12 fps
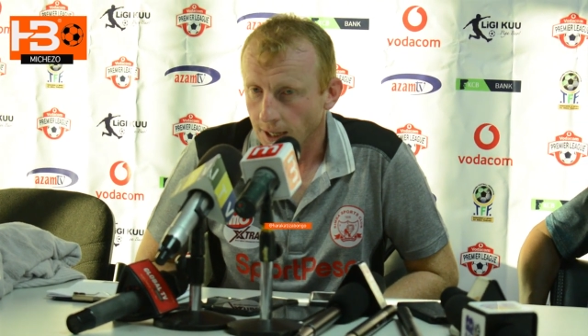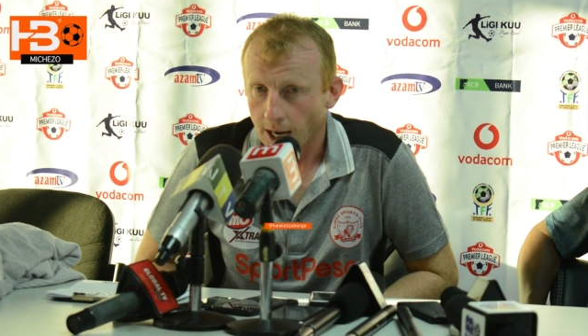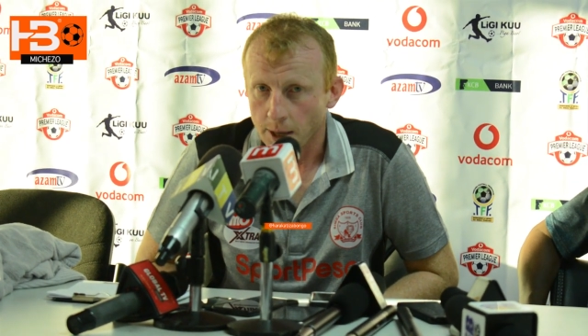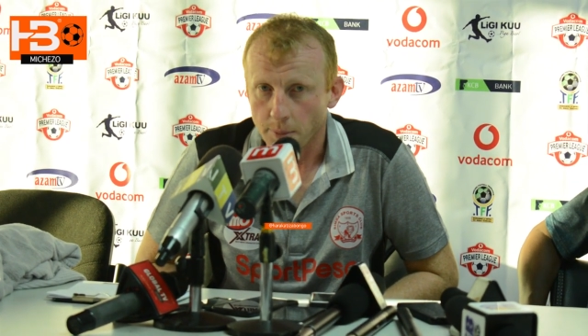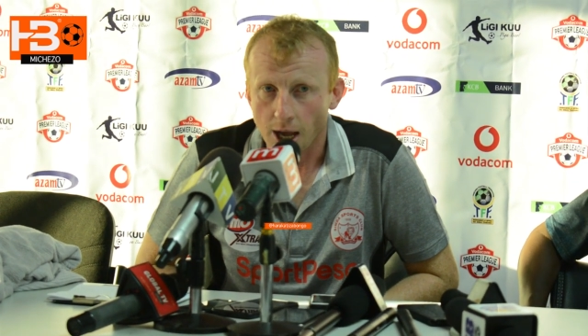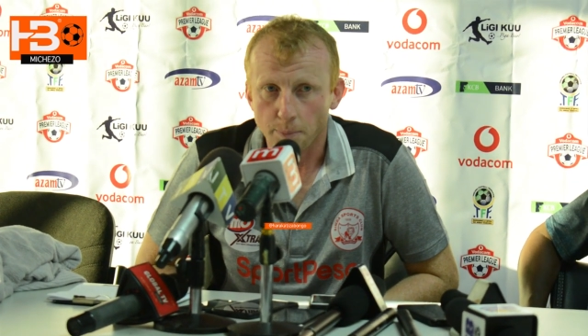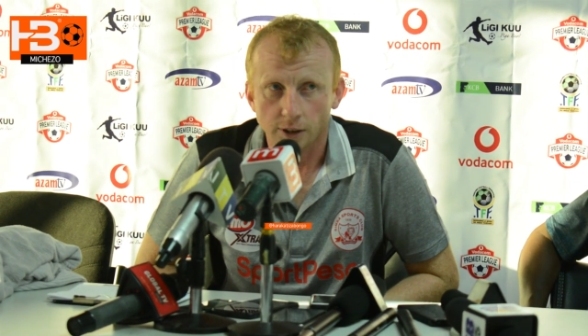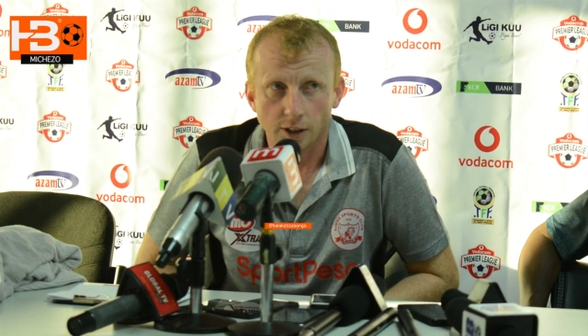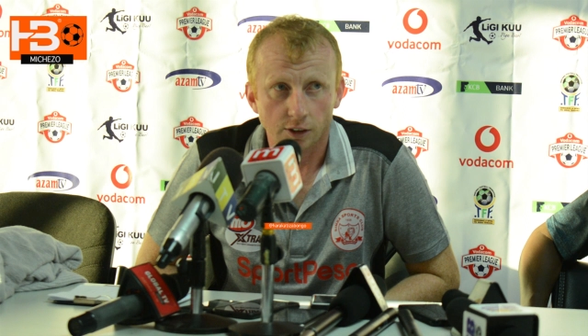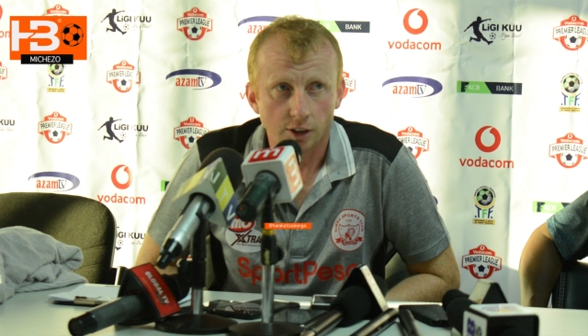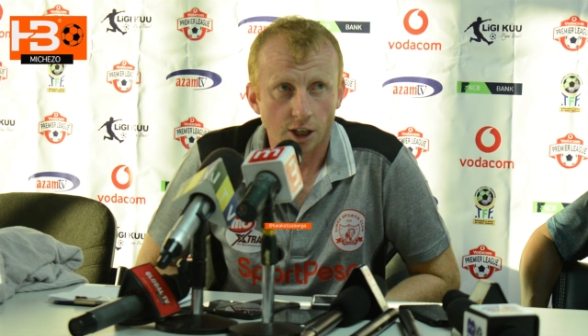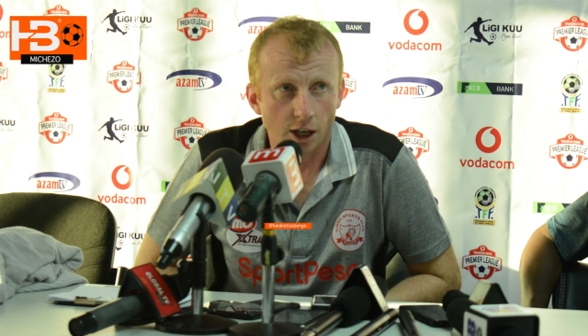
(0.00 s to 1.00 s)
I'm happy
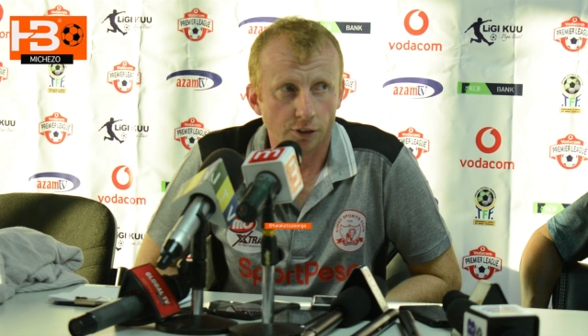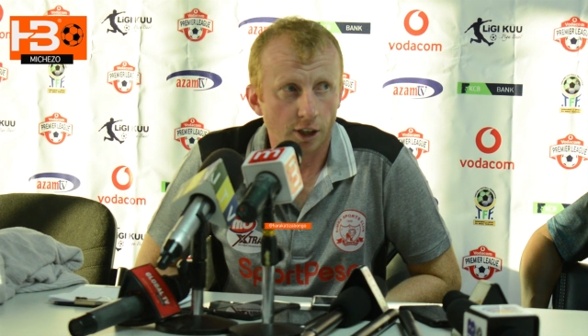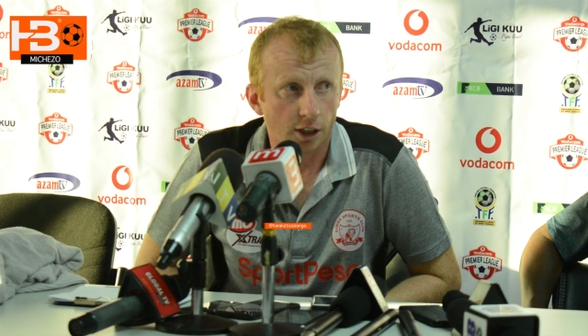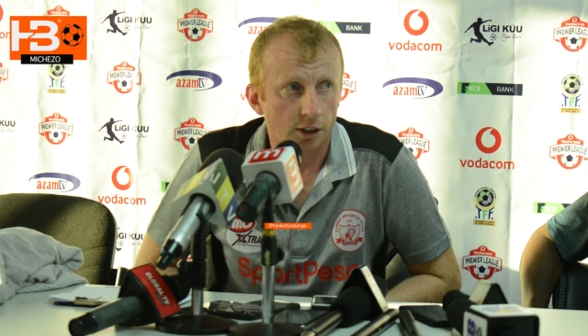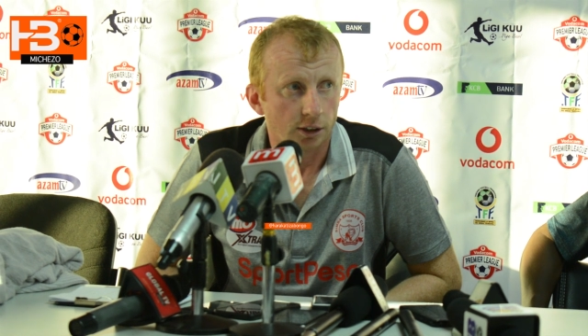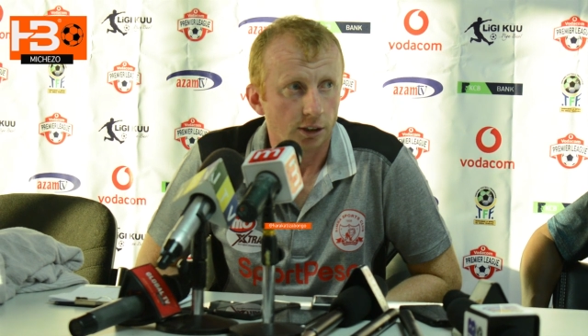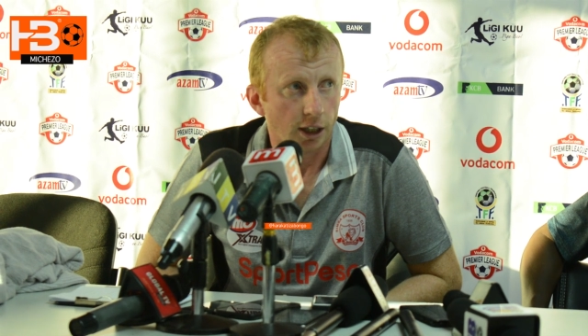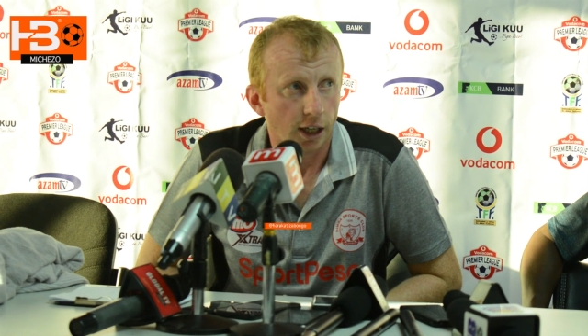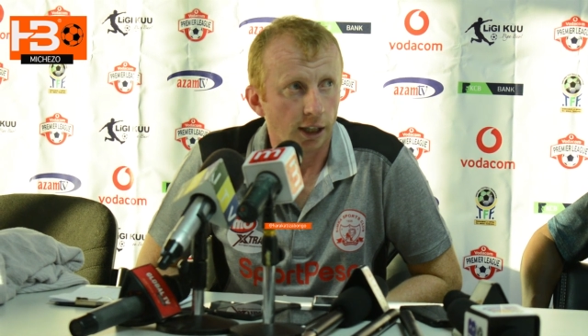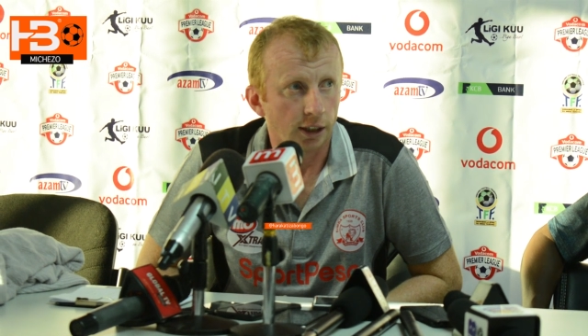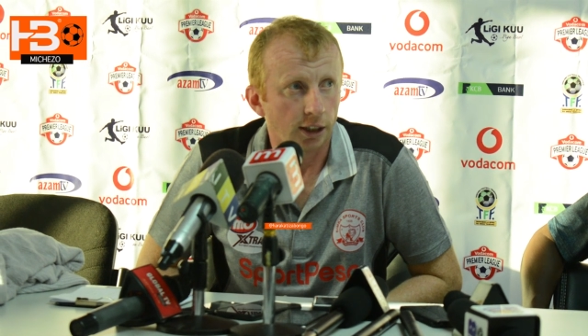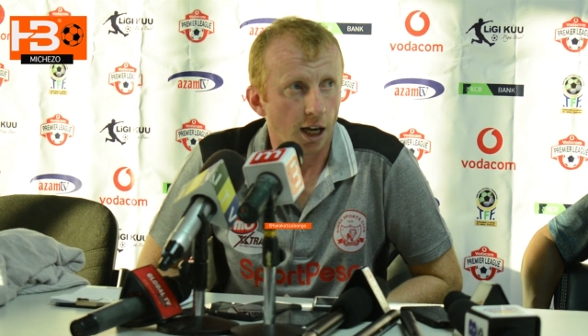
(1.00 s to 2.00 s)
that Kanda
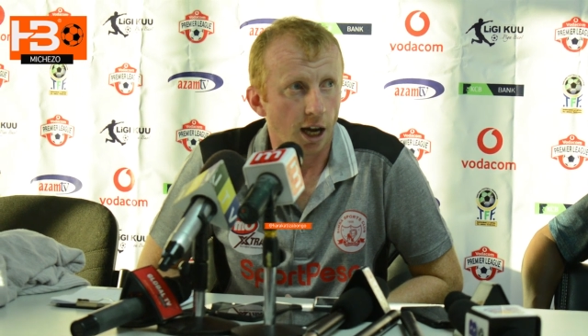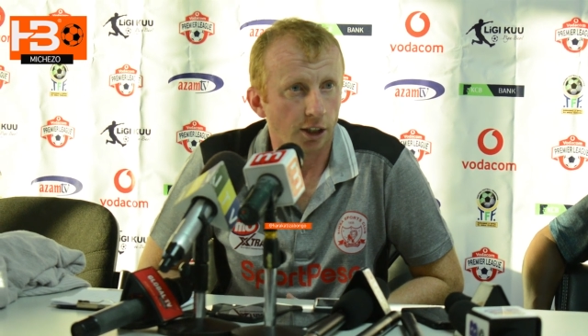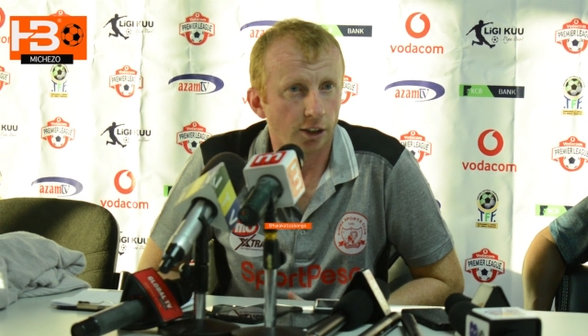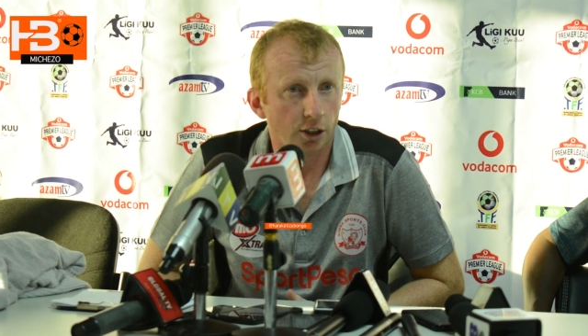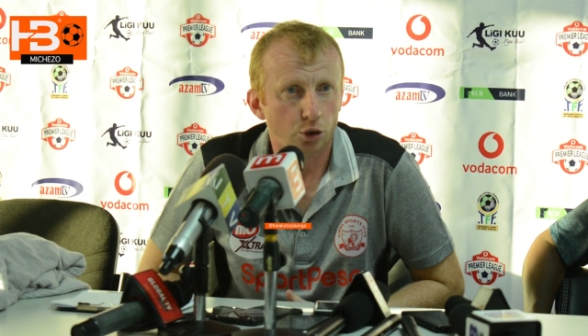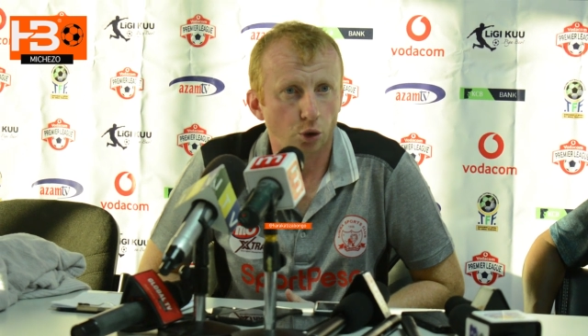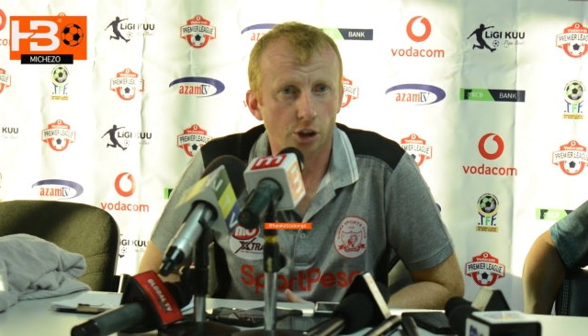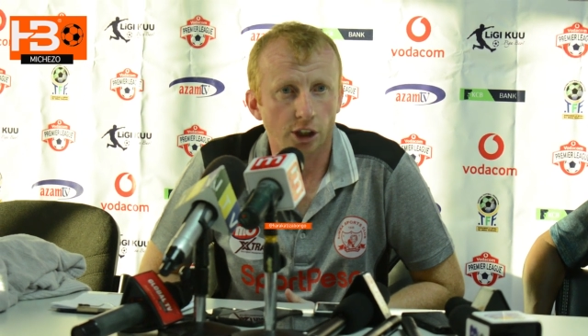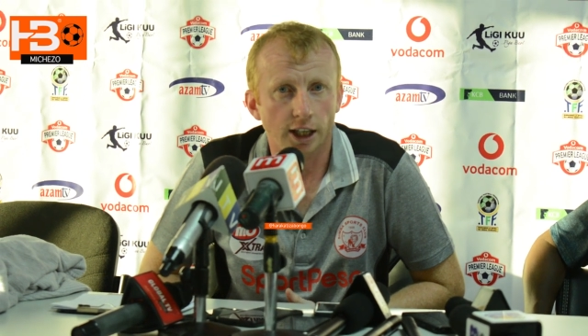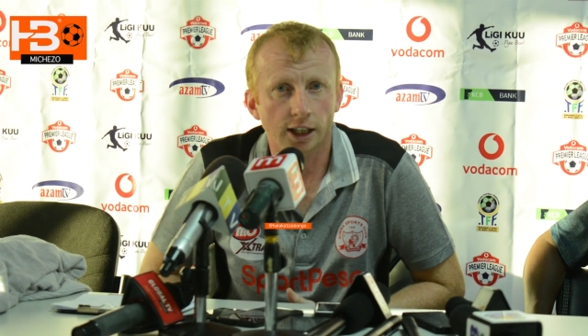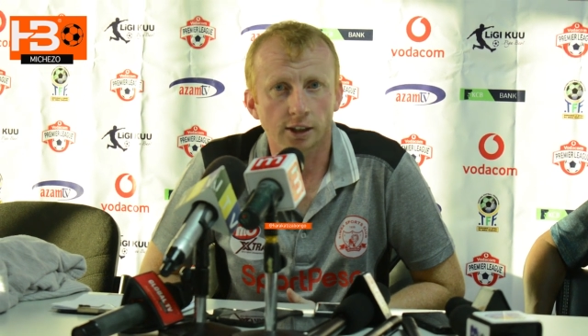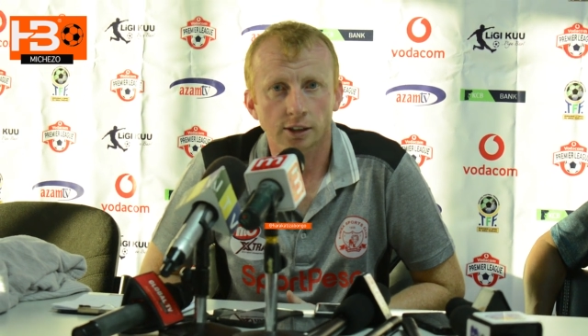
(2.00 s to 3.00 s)
and Kahata scored
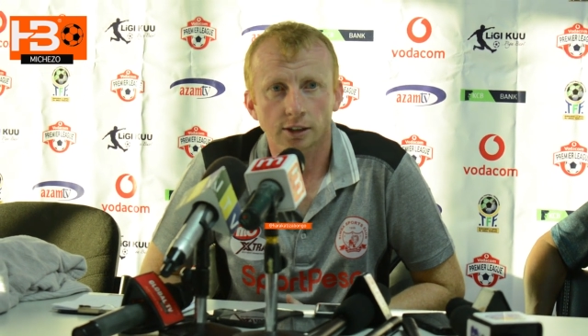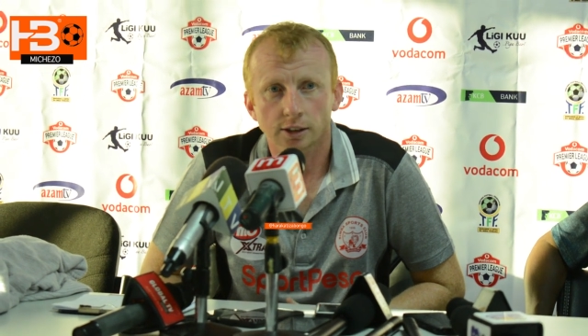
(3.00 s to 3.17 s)
again.